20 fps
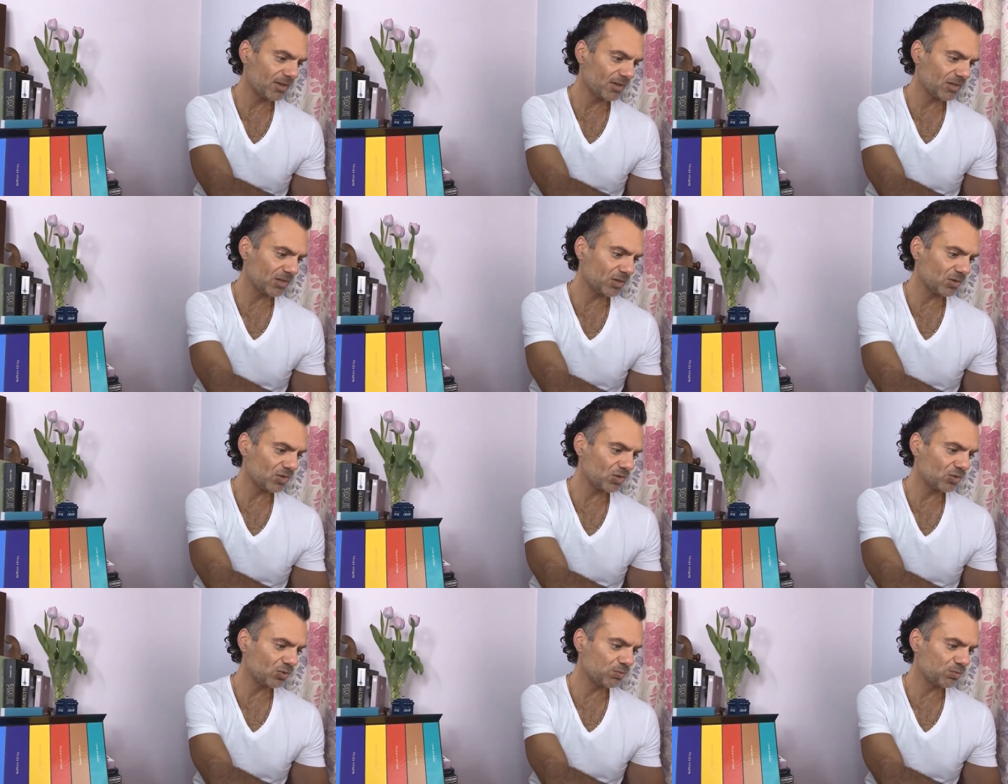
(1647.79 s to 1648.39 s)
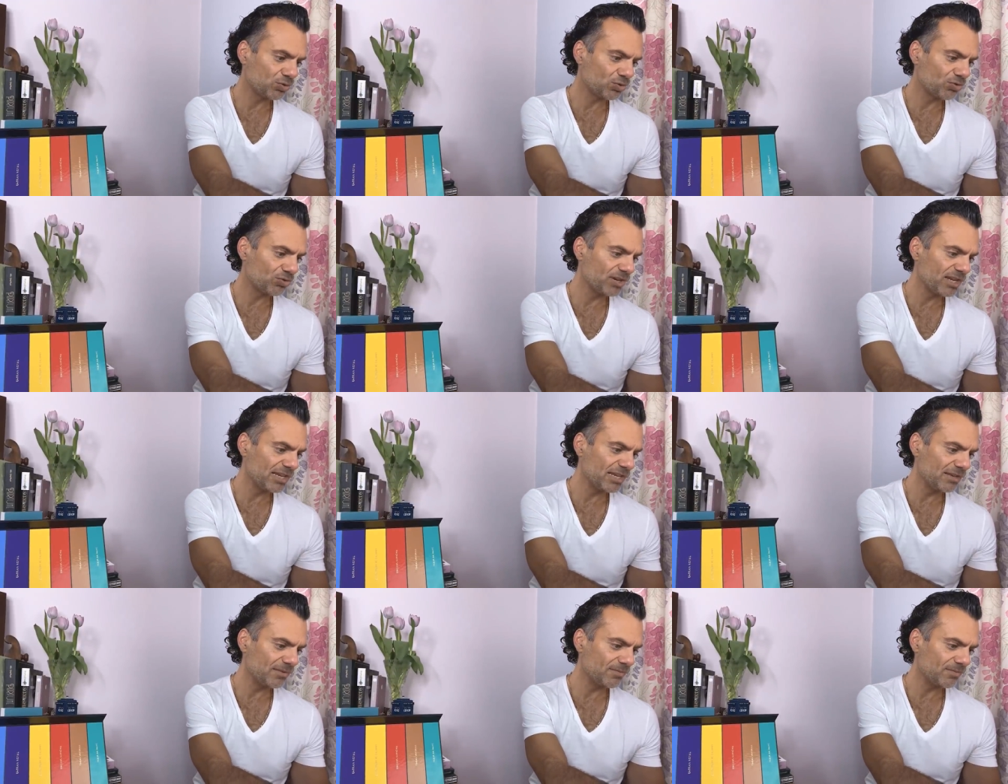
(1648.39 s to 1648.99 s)
so
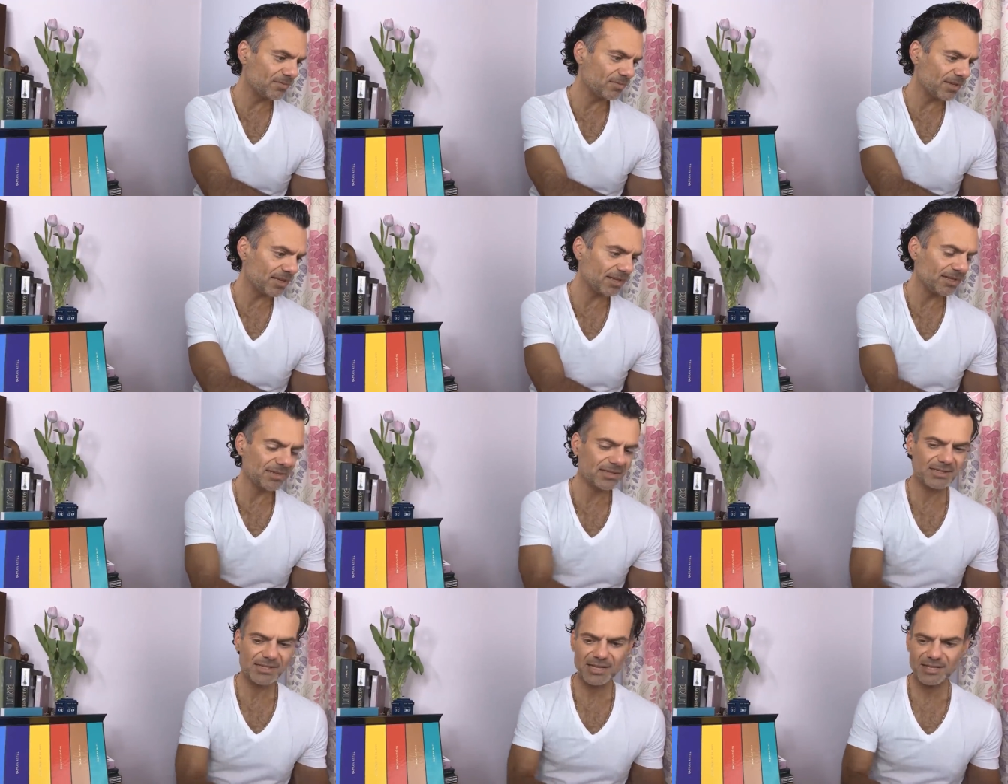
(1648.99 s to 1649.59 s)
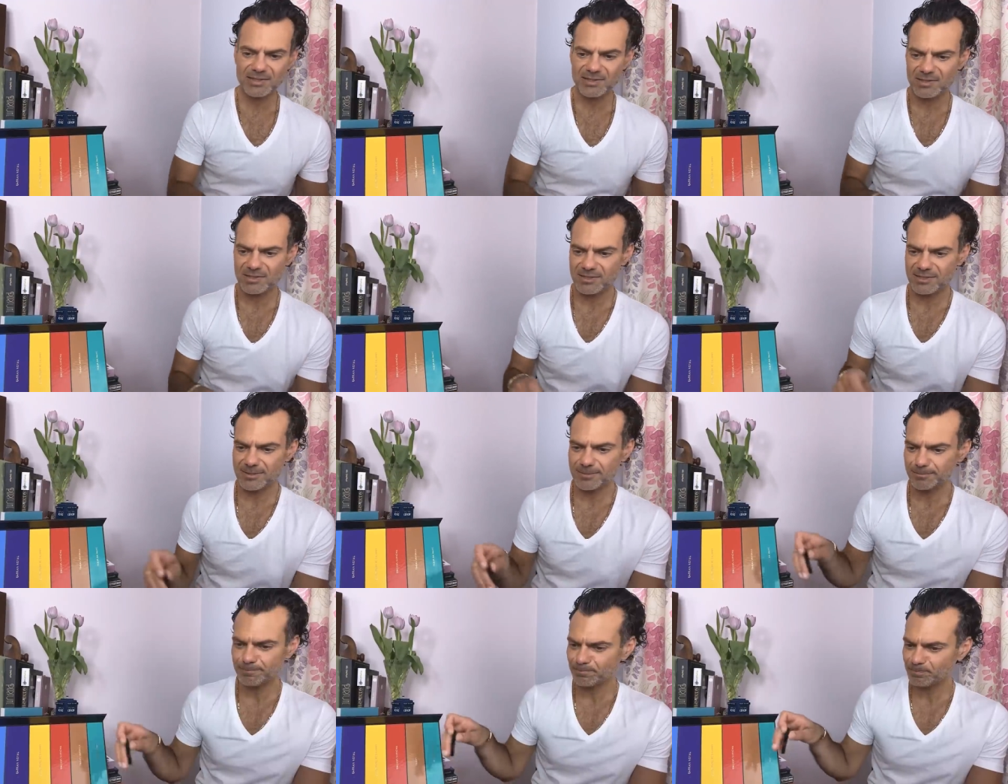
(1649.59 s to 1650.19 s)
supreme
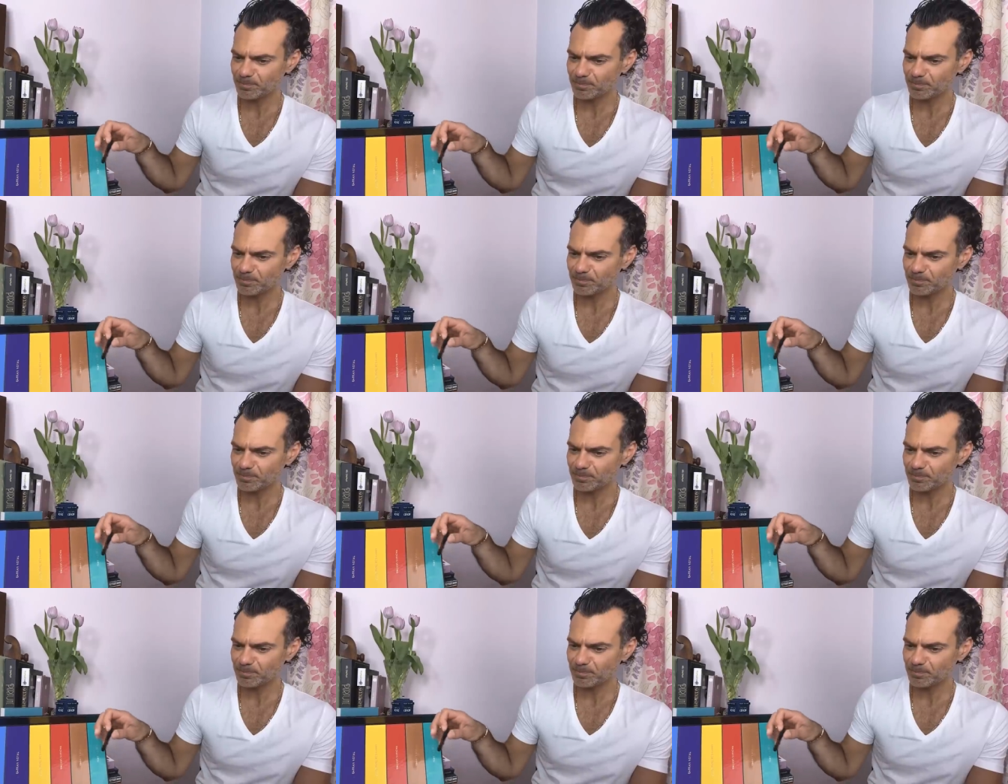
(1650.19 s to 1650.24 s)
incense.